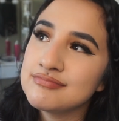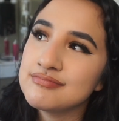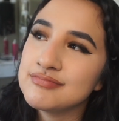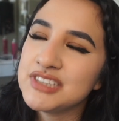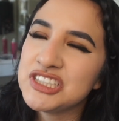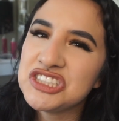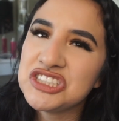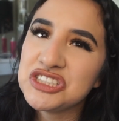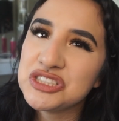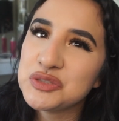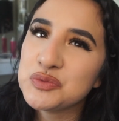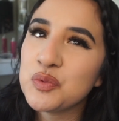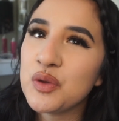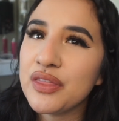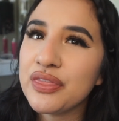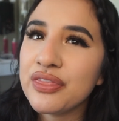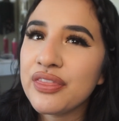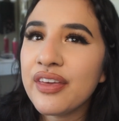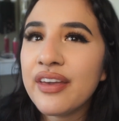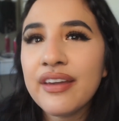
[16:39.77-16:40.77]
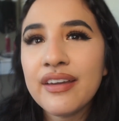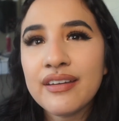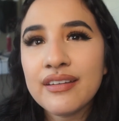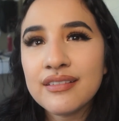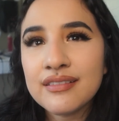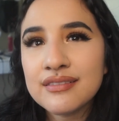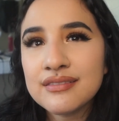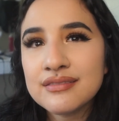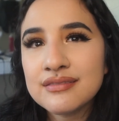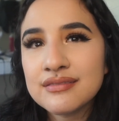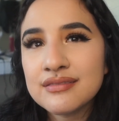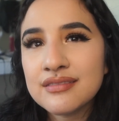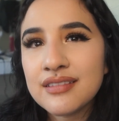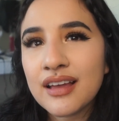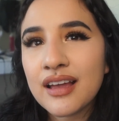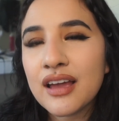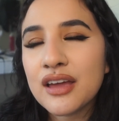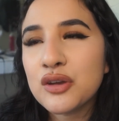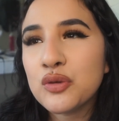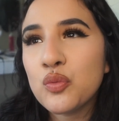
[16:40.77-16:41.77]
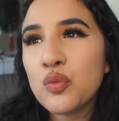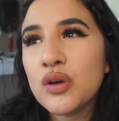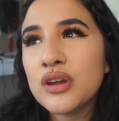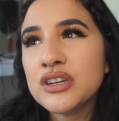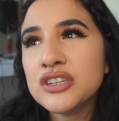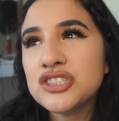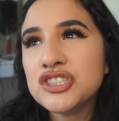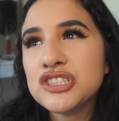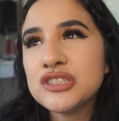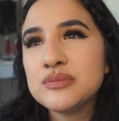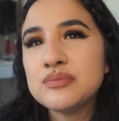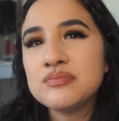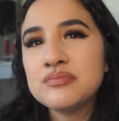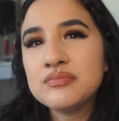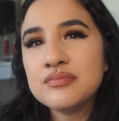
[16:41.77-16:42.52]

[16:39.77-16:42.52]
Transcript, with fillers: than just one thing. Like, I don't want to just